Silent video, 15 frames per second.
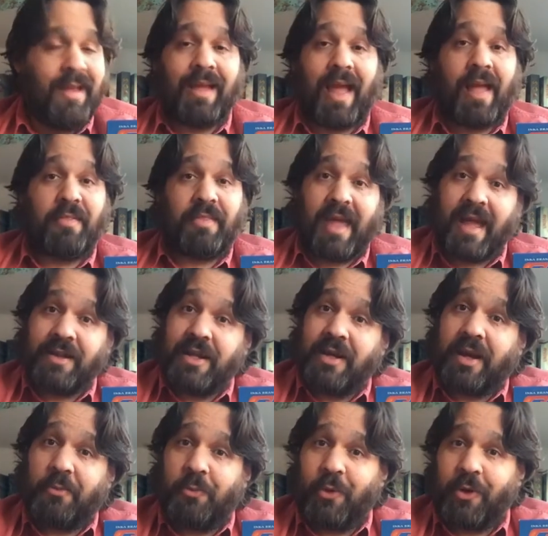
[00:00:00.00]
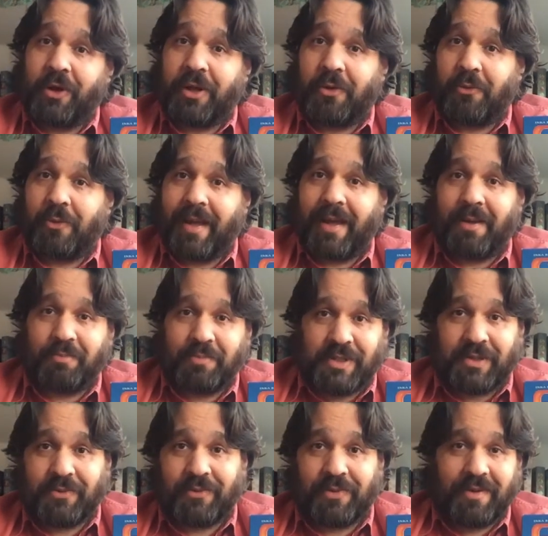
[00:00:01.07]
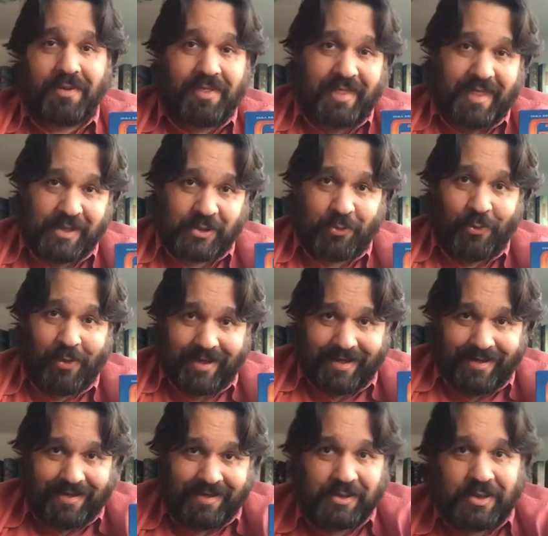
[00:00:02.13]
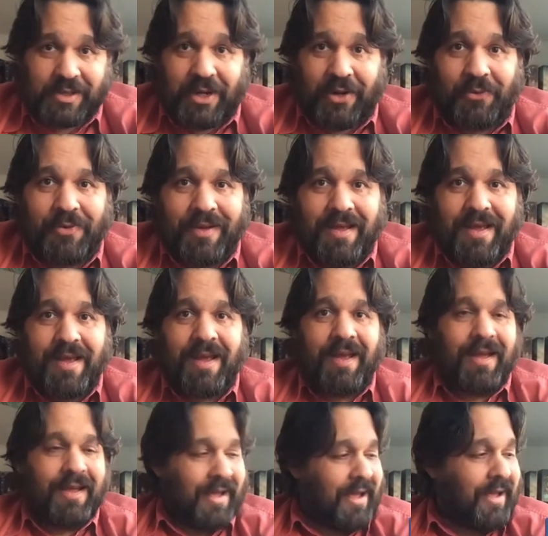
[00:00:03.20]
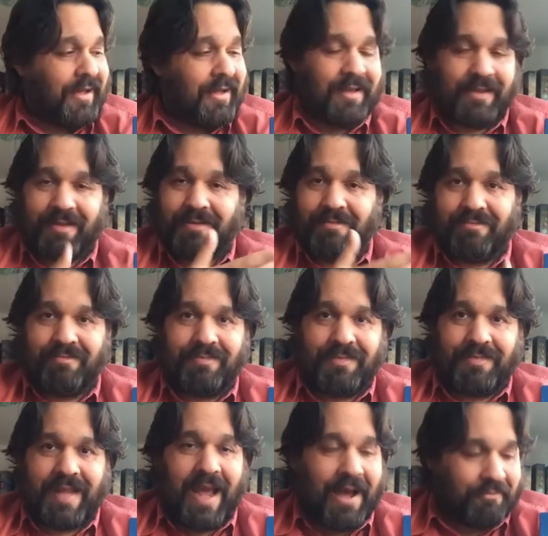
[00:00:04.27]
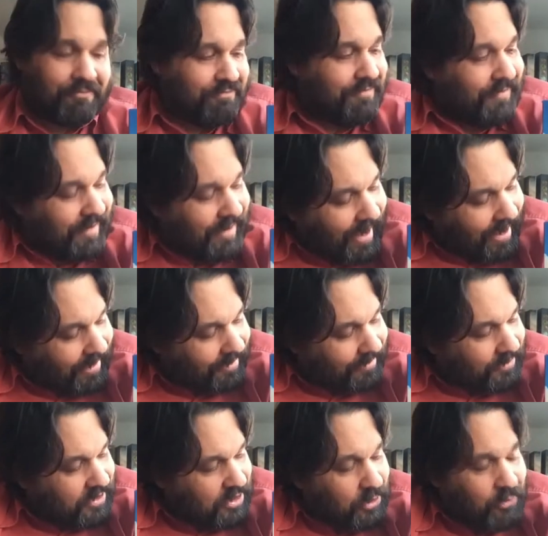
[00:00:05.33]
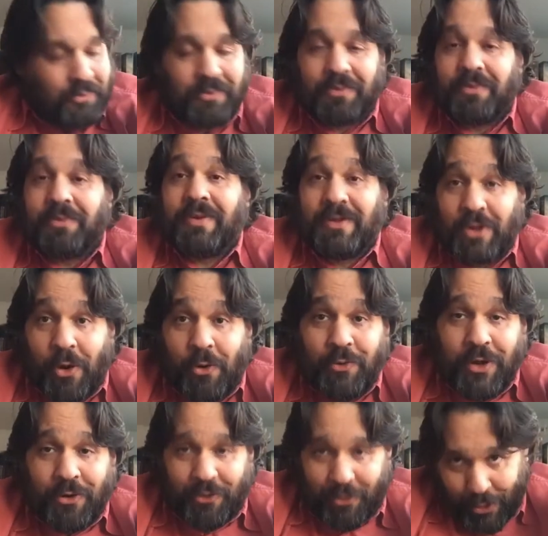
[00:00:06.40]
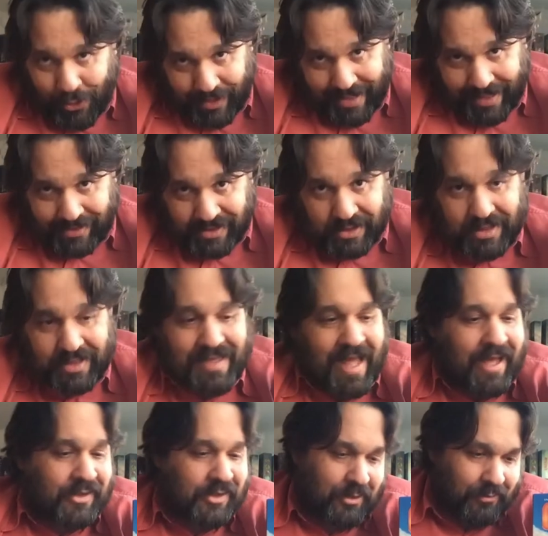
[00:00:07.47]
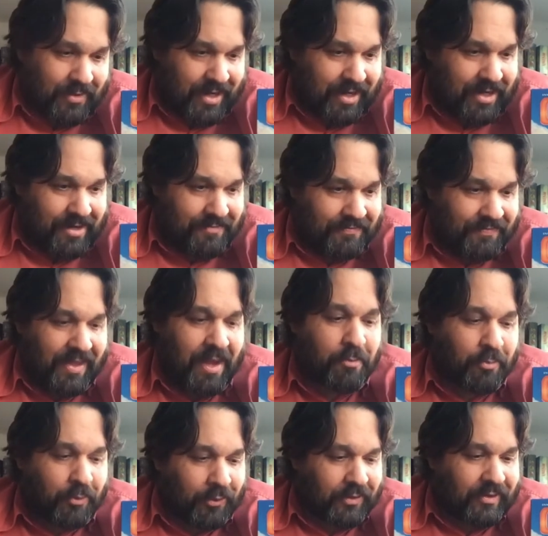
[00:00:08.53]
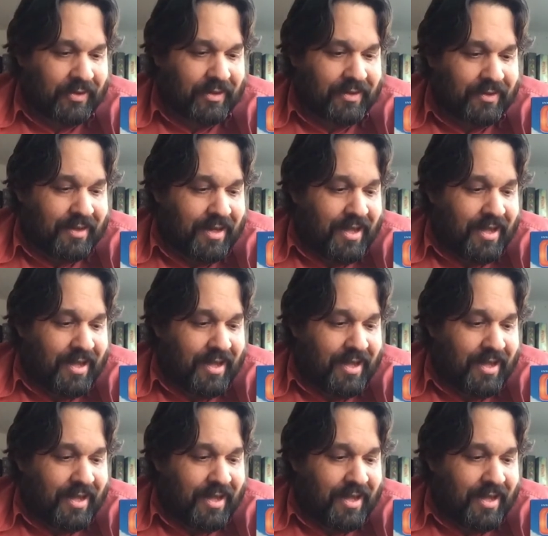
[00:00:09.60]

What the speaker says: and then you can work your way up to this one. So yeah, so know your audience. That's already important.